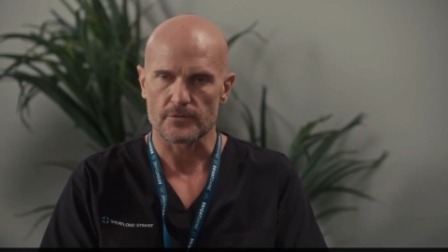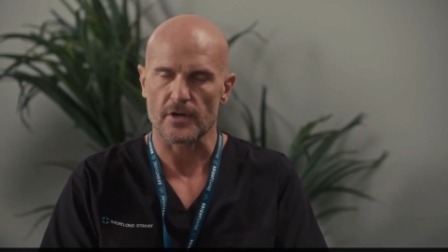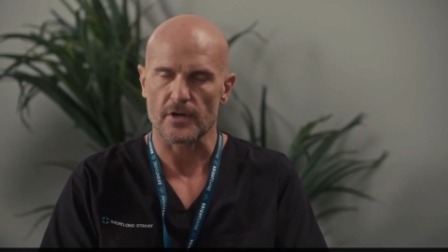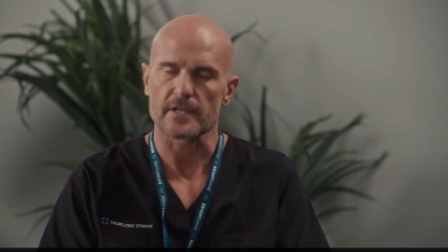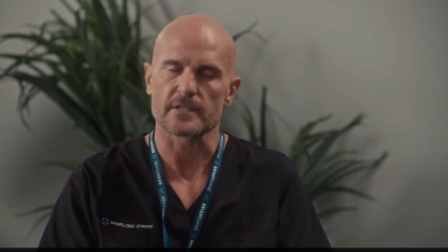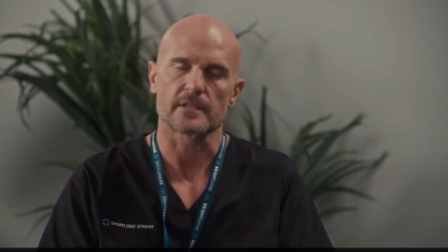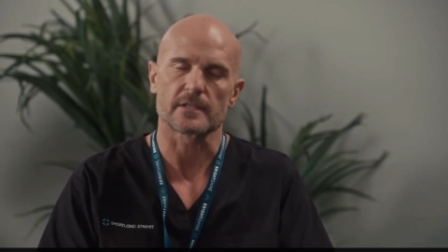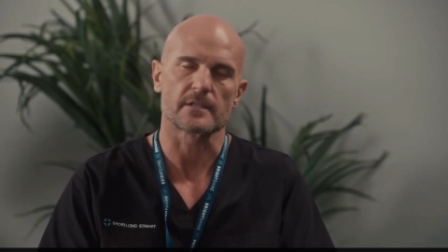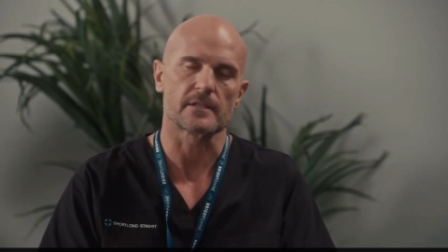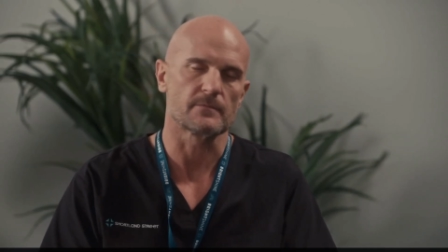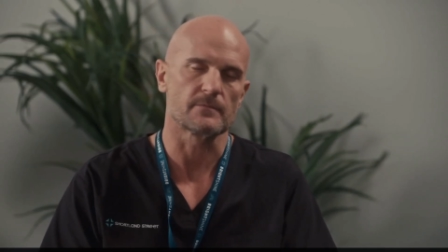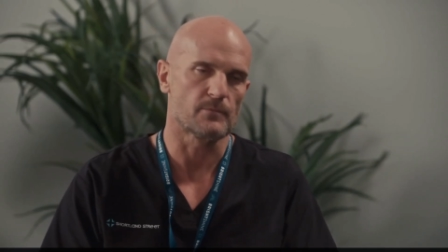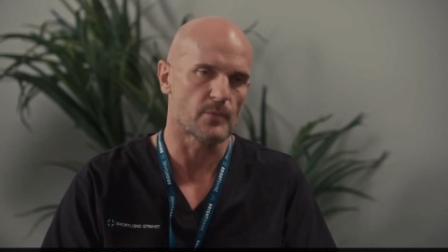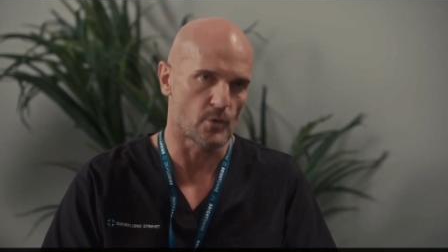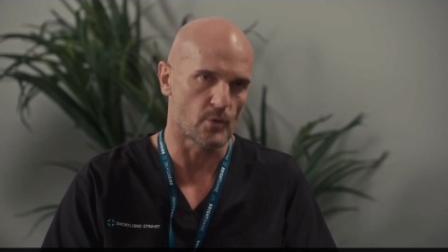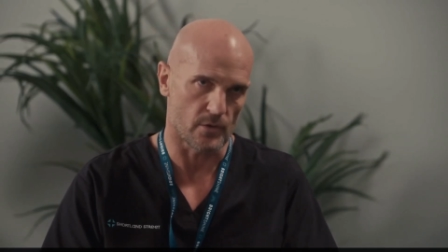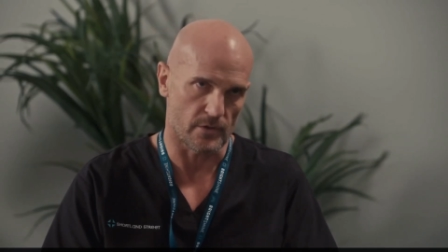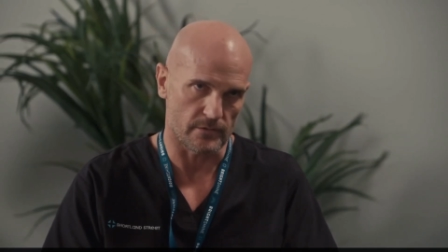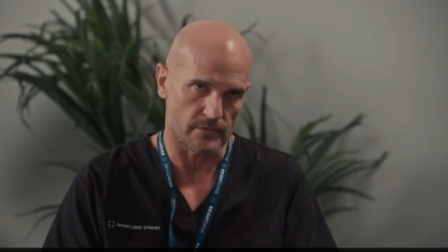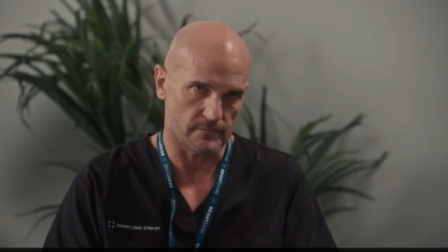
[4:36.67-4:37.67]
Trust is
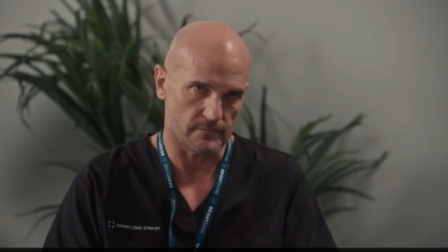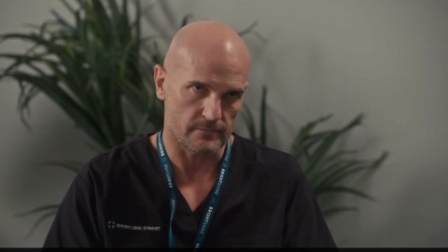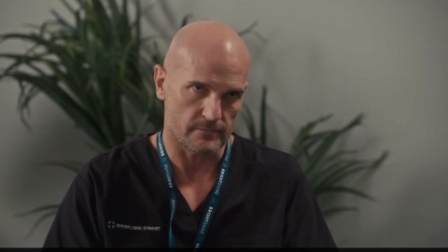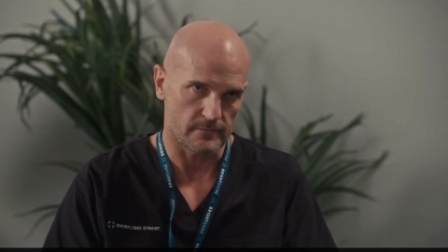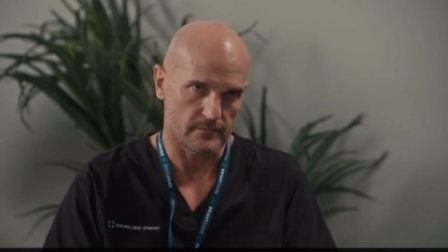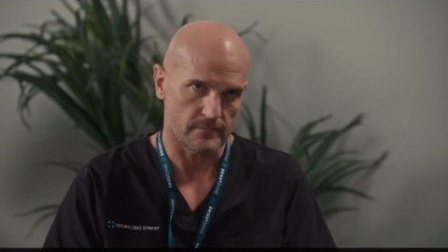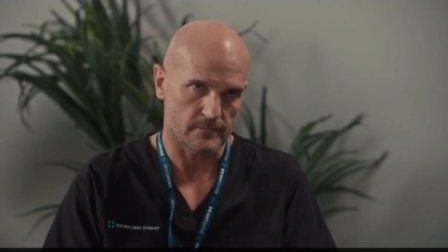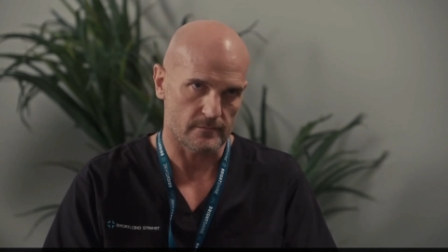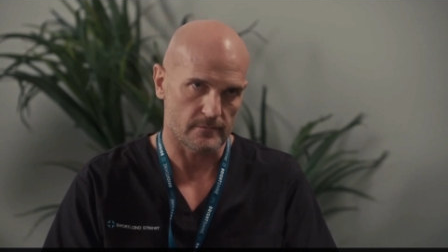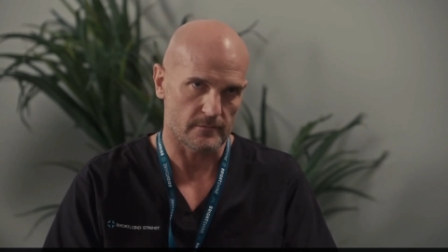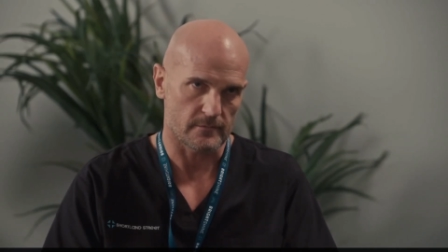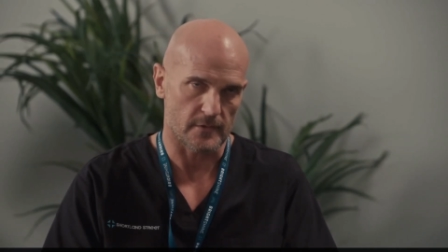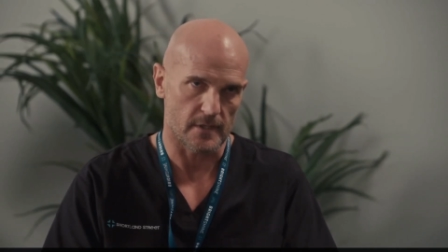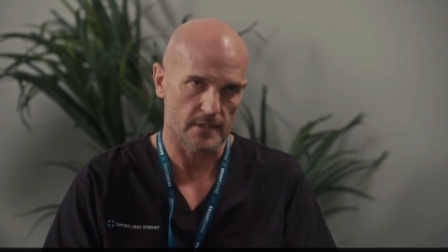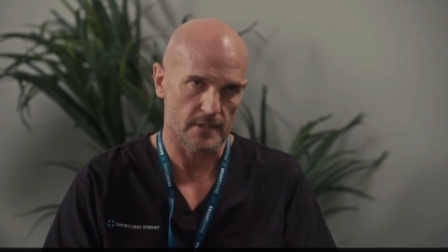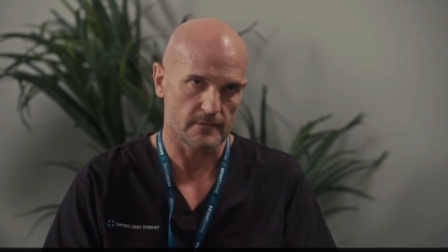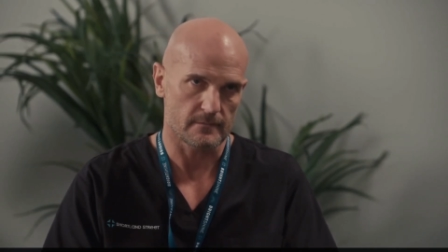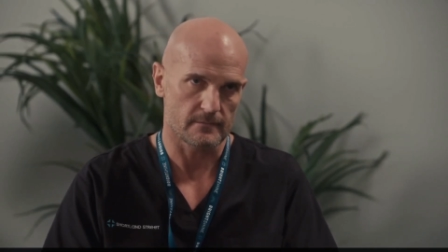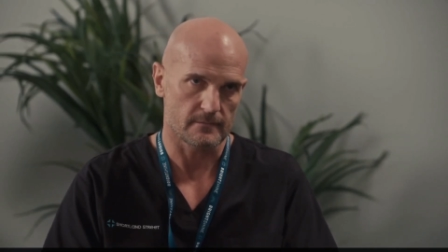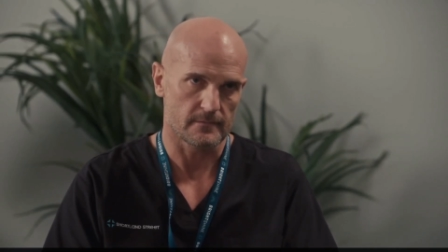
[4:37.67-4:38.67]
important,
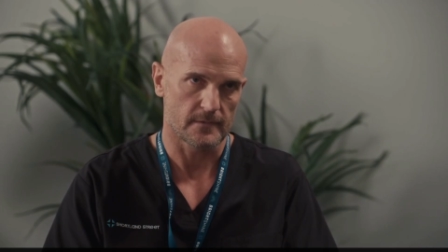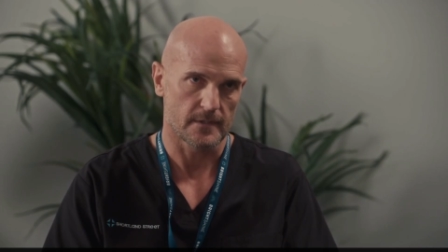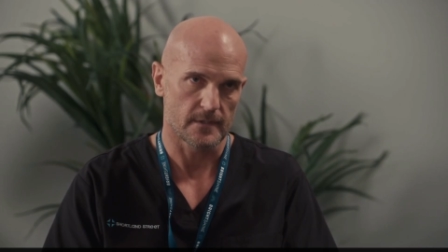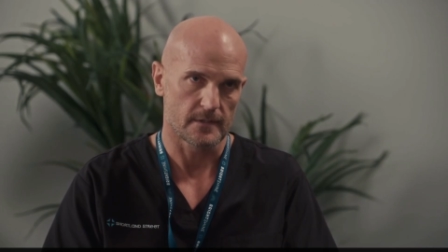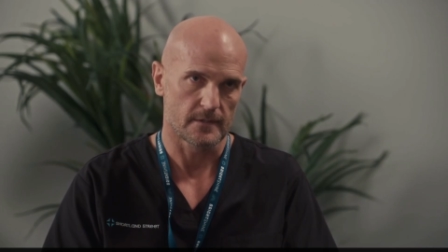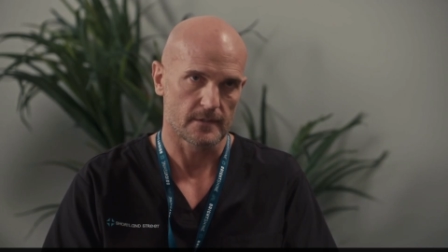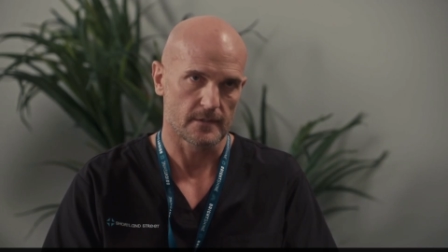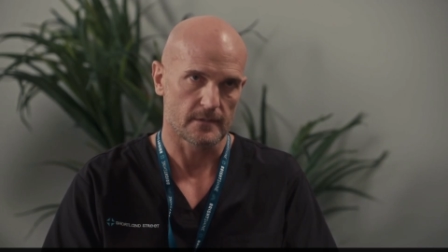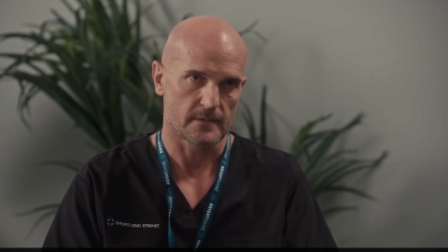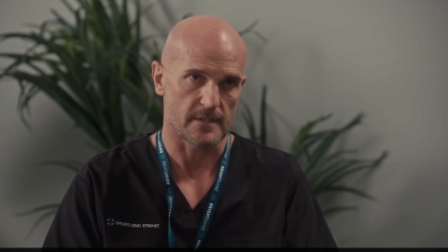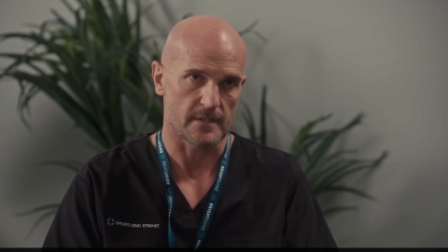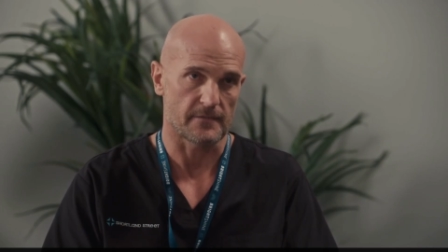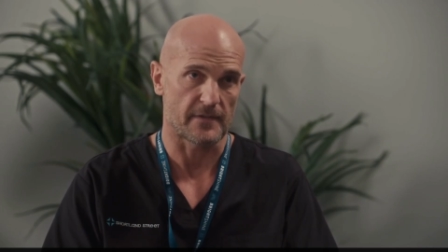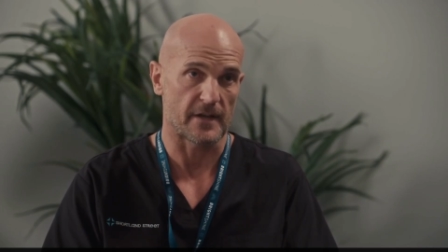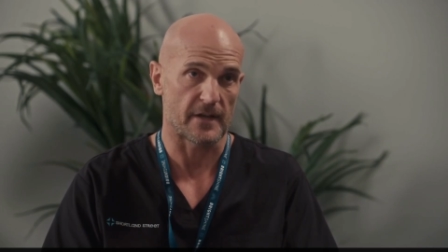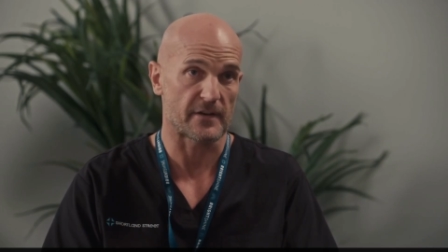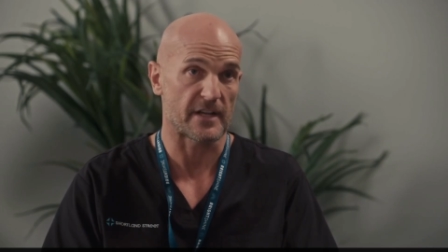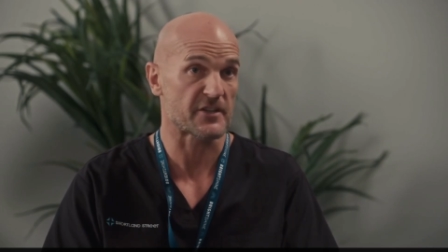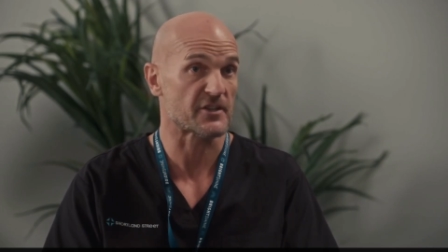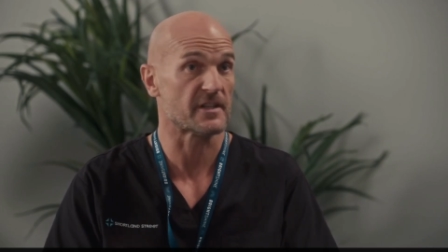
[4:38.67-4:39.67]
right? It's the
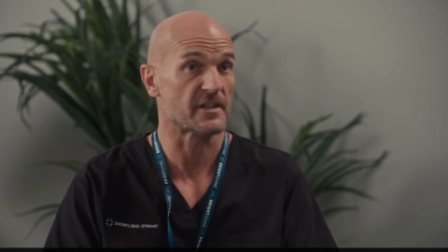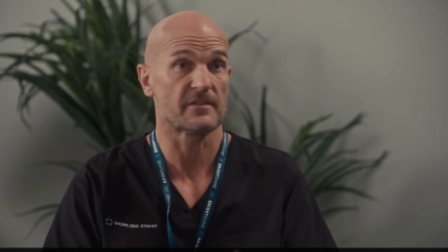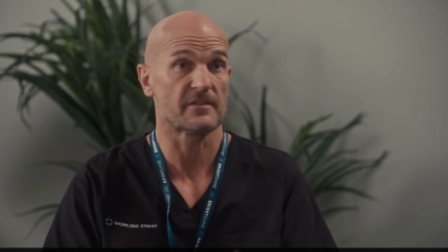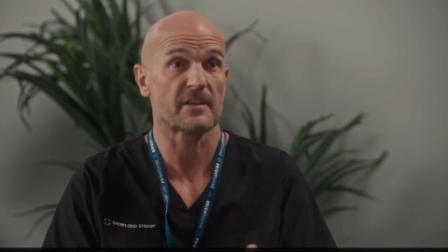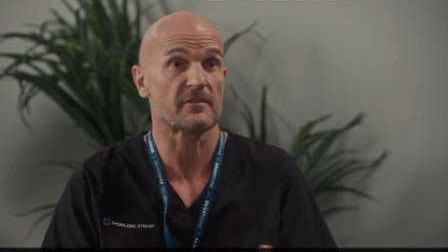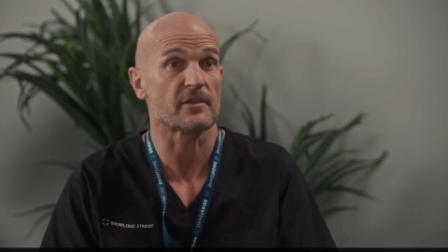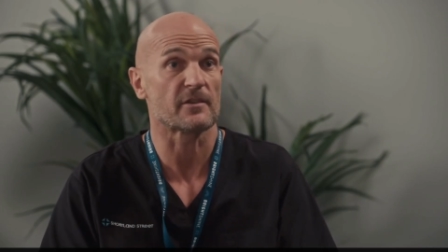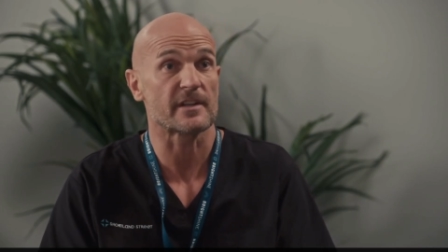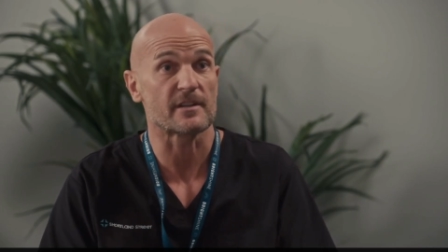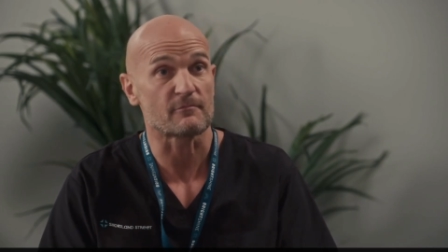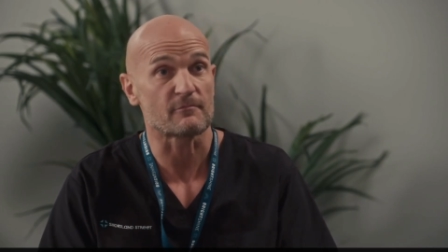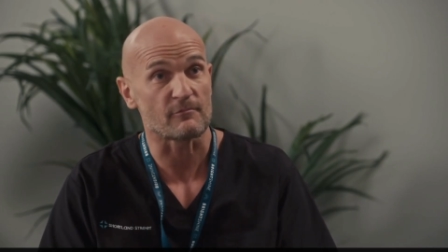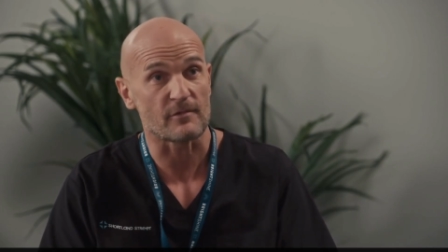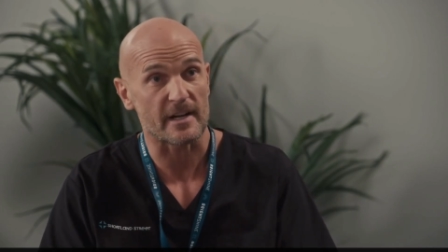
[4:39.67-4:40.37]
foundation of every